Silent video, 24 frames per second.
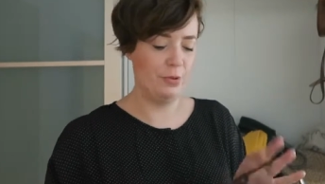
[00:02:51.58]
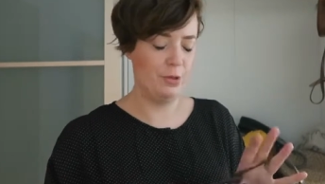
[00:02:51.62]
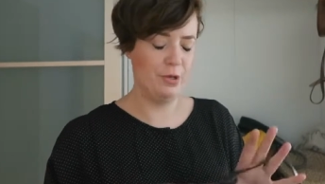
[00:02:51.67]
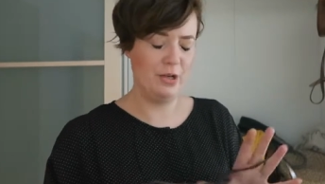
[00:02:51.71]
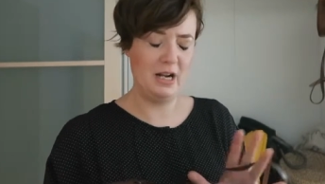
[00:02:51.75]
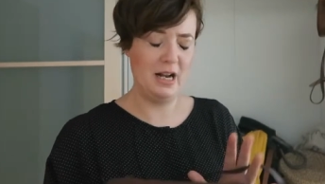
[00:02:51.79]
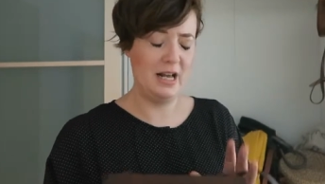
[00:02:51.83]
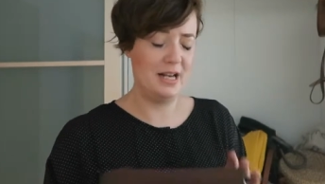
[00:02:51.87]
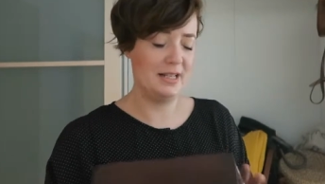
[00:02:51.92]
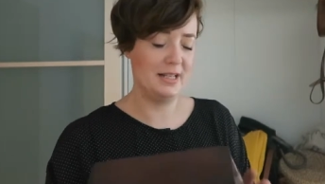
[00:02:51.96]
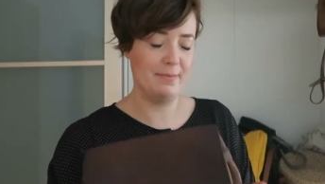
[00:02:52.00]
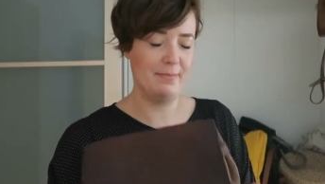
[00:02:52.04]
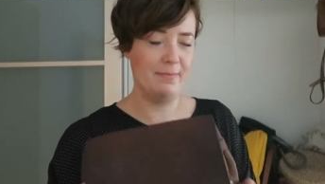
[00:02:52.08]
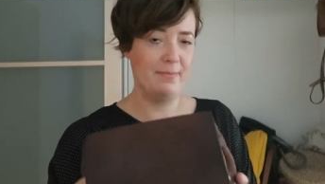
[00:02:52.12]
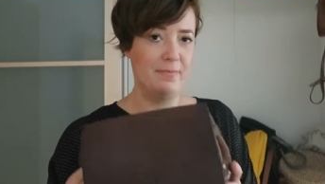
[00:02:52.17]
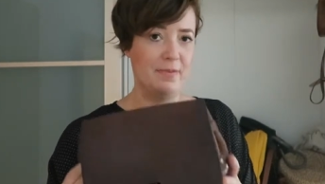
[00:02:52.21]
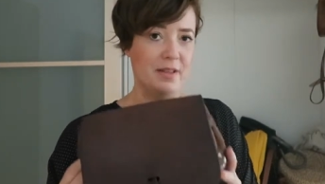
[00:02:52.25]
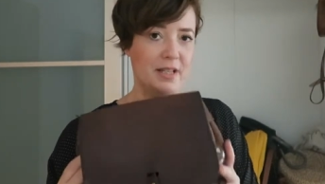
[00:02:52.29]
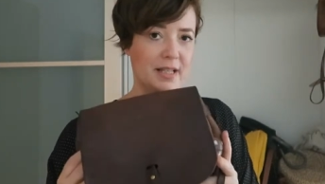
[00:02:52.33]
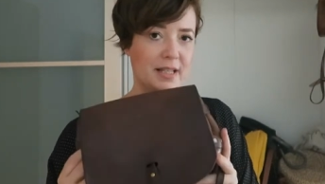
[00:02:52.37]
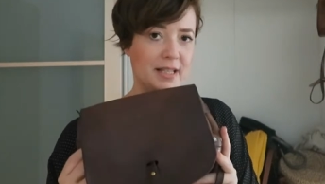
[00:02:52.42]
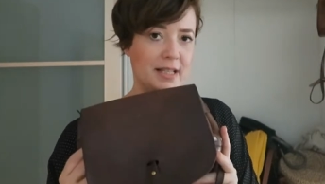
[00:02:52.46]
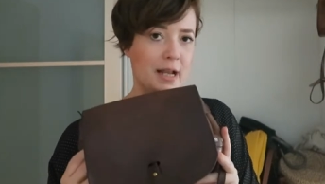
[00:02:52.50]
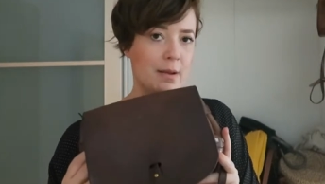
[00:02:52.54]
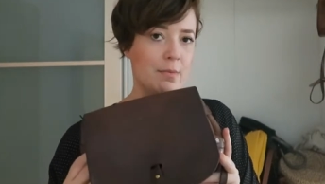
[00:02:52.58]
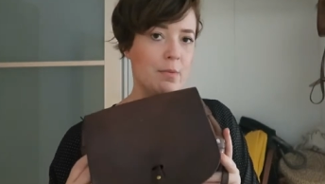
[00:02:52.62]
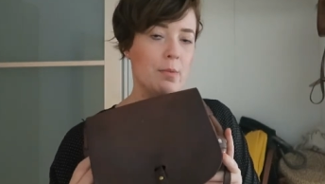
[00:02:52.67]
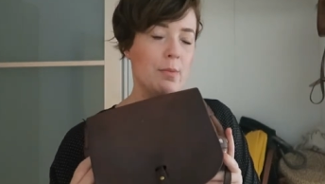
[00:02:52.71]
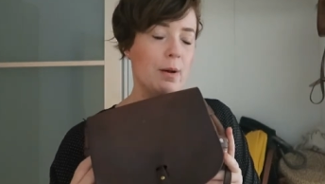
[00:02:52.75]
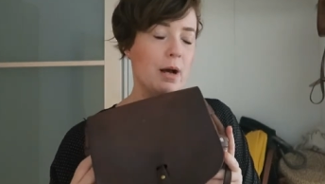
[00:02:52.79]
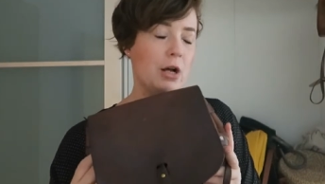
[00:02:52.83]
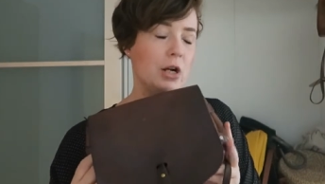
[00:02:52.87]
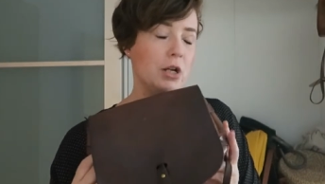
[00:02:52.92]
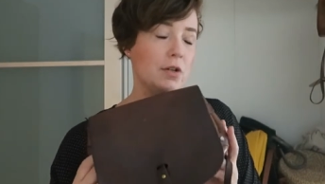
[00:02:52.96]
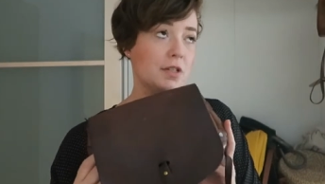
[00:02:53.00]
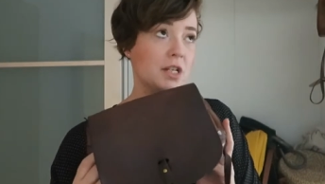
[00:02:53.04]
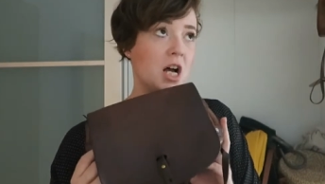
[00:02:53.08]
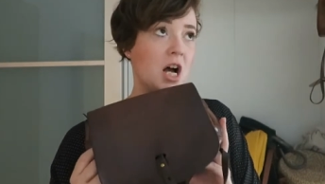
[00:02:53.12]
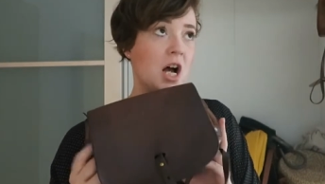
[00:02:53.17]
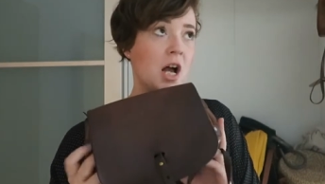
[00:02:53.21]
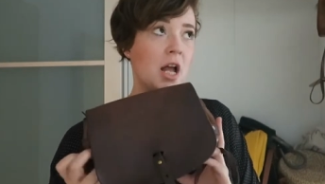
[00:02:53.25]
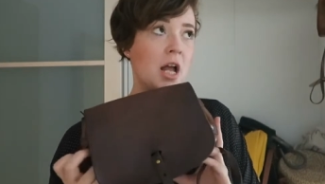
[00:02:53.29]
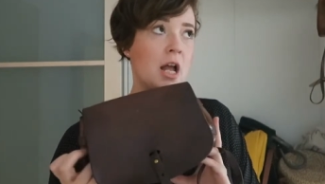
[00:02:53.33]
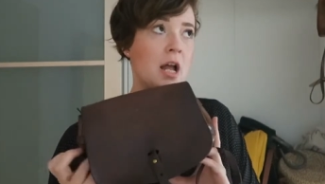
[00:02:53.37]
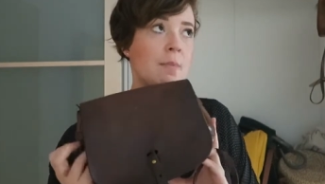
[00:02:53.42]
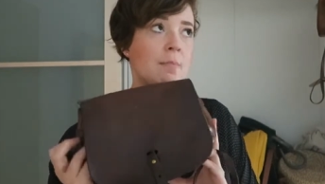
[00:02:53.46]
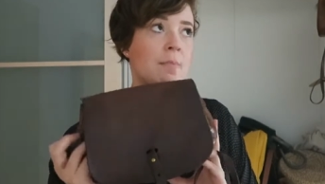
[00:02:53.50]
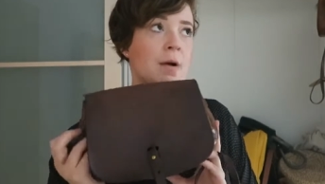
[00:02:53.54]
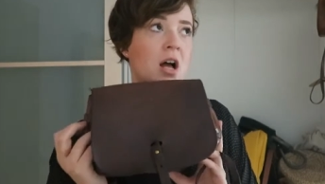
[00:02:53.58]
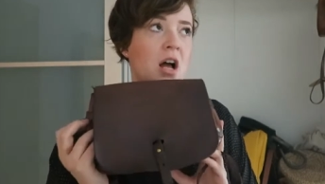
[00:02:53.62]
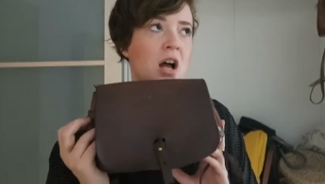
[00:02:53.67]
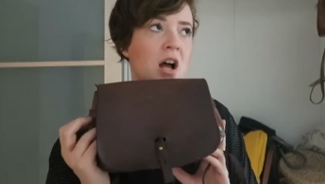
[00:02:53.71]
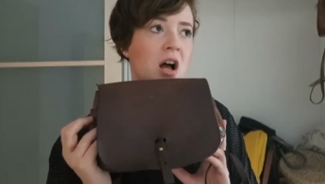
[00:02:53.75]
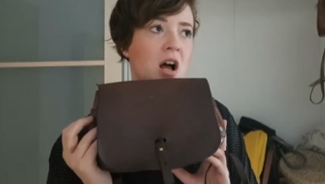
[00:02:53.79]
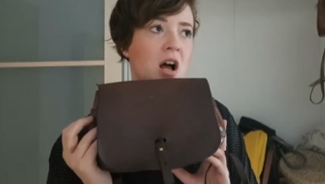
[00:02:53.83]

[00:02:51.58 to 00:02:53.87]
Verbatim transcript: more or less the same amount of time.